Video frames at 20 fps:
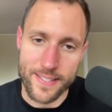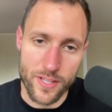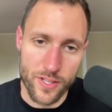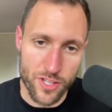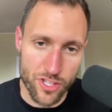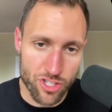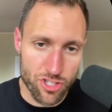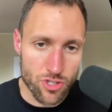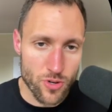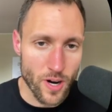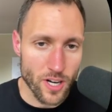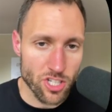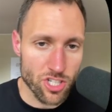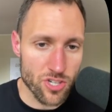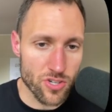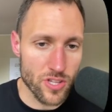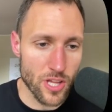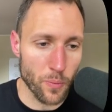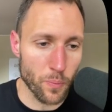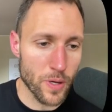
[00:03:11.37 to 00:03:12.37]
So the
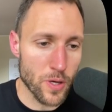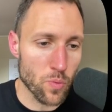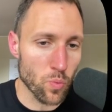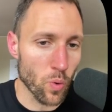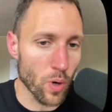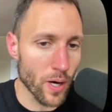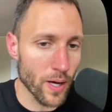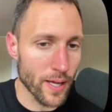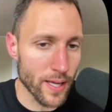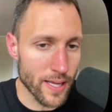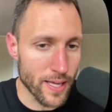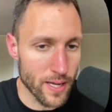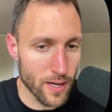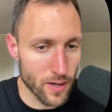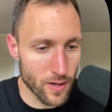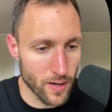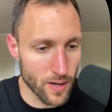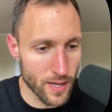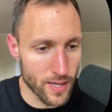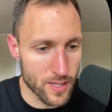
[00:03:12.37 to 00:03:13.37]
structure that we want
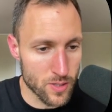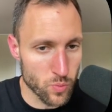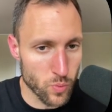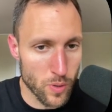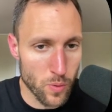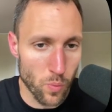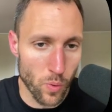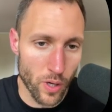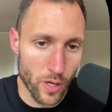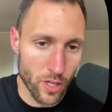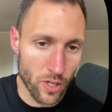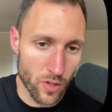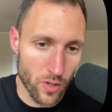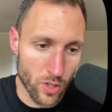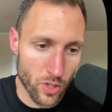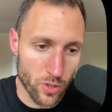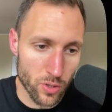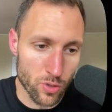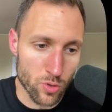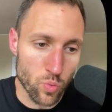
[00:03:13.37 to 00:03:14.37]
here is we want to
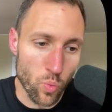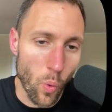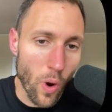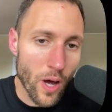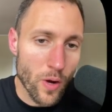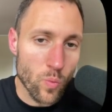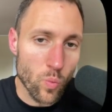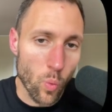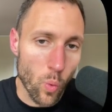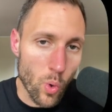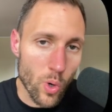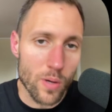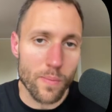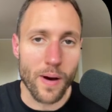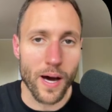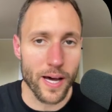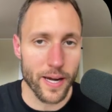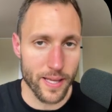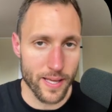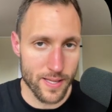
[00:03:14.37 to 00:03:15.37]
include 1 warm
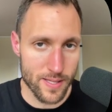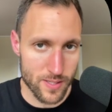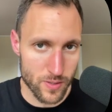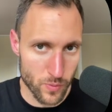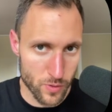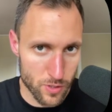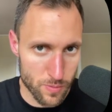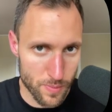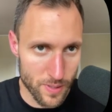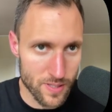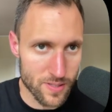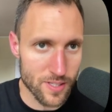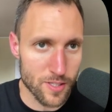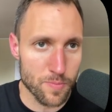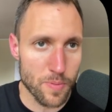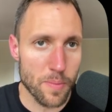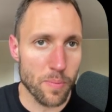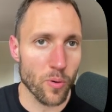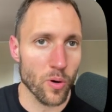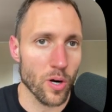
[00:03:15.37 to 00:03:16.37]
audience, which means these
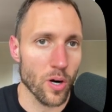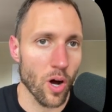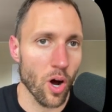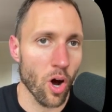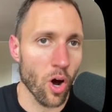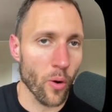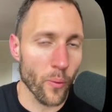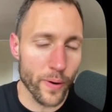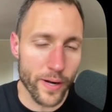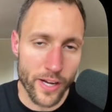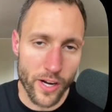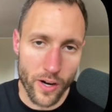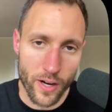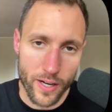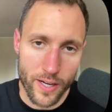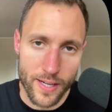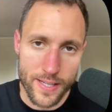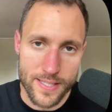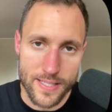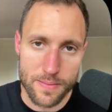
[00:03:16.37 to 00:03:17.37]
people are already our
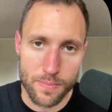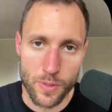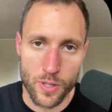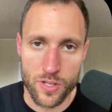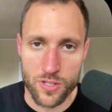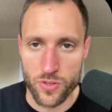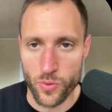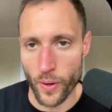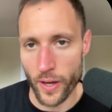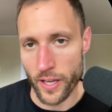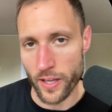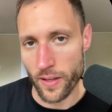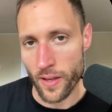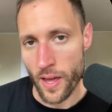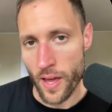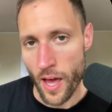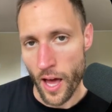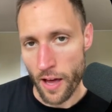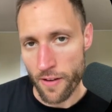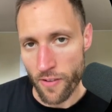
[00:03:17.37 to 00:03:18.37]
customers. So I've
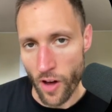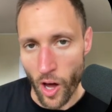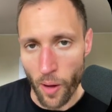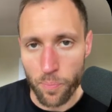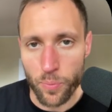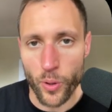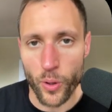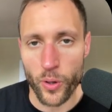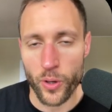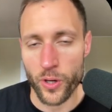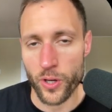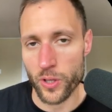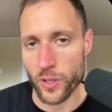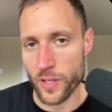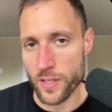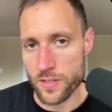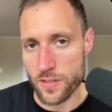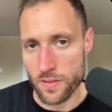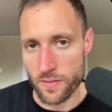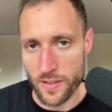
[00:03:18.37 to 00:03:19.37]
uploaded a
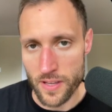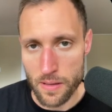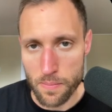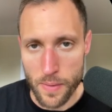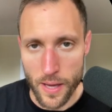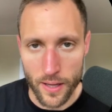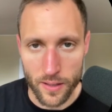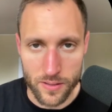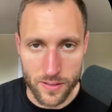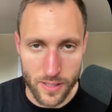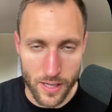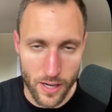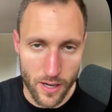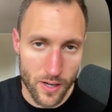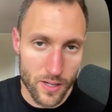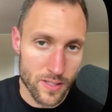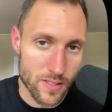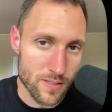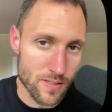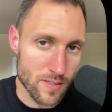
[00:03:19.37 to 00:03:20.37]
list of emails here,
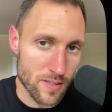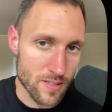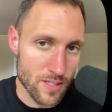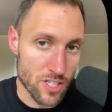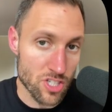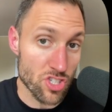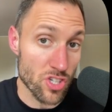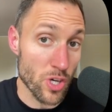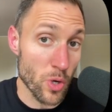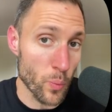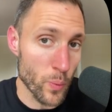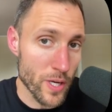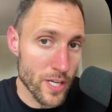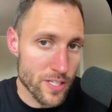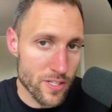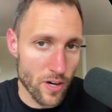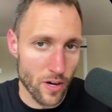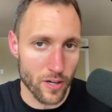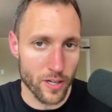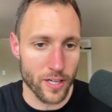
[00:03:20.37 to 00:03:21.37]
and this is essentially a
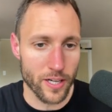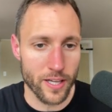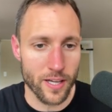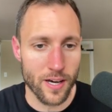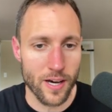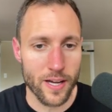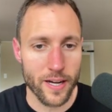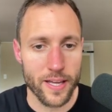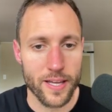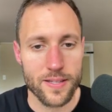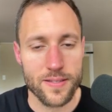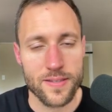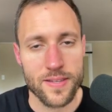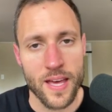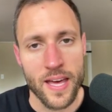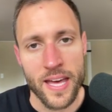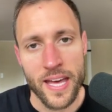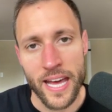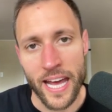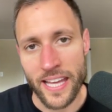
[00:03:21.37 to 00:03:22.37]
retargeting audience.
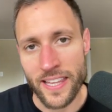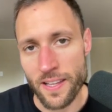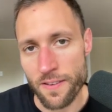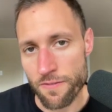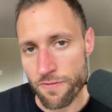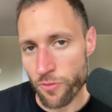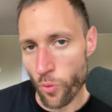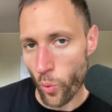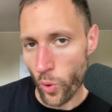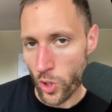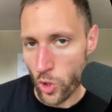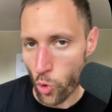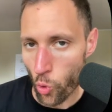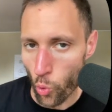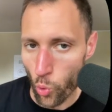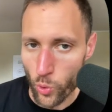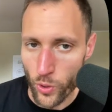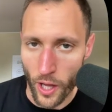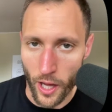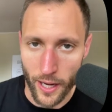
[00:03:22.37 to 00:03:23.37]
And then 4
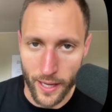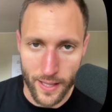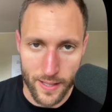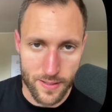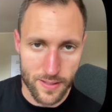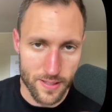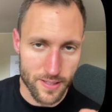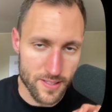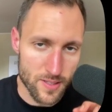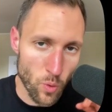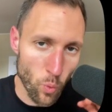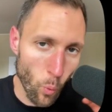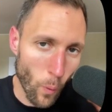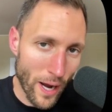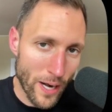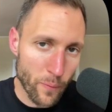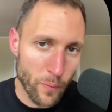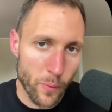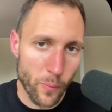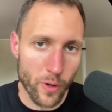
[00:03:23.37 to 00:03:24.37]
cold audiences.
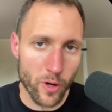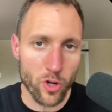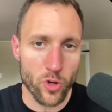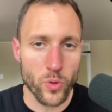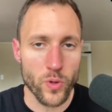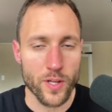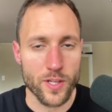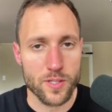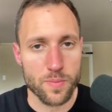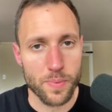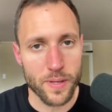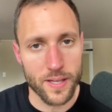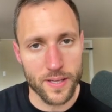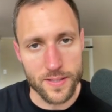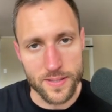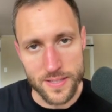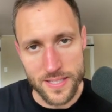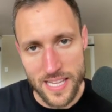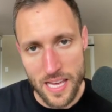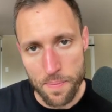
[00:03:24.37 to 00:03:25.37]
Why do we want to do this?
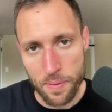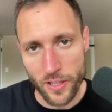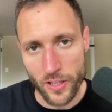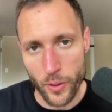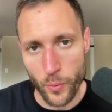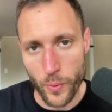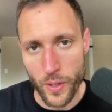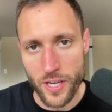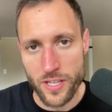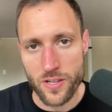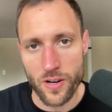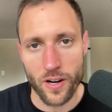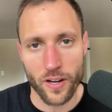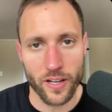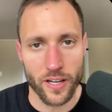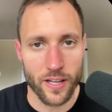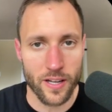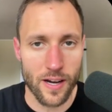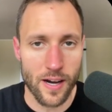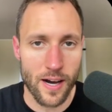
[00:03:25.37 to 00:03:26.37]
Because typically
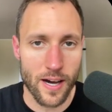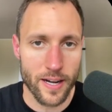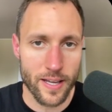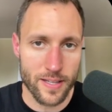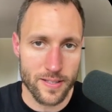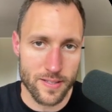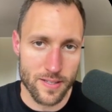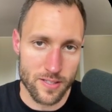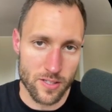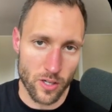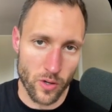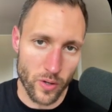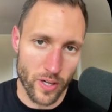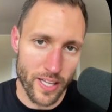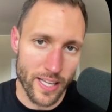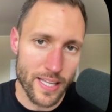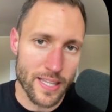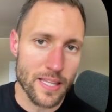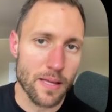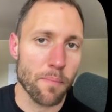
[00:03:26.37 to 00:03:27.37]
retargeting audiences are going
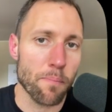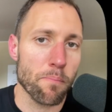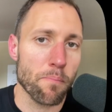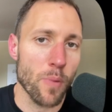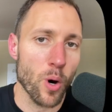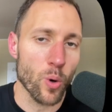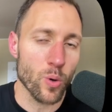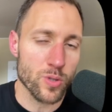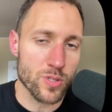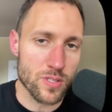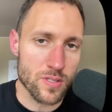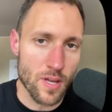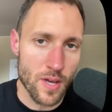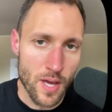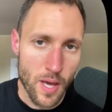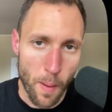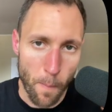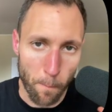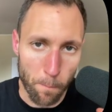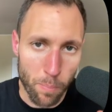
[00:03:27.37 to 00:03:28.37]
to get the most
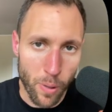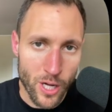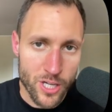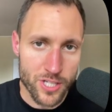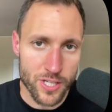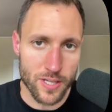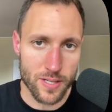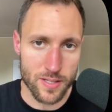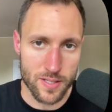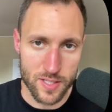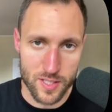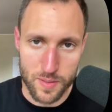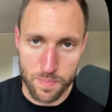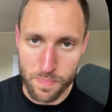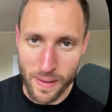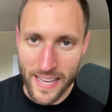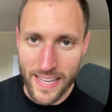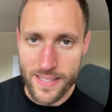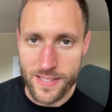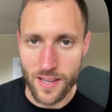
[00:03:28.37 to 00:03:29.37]
budget
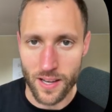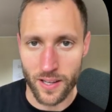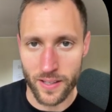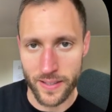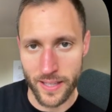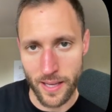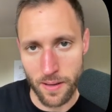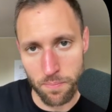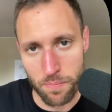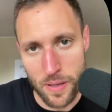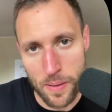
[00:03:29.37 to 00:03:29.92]
spent on them.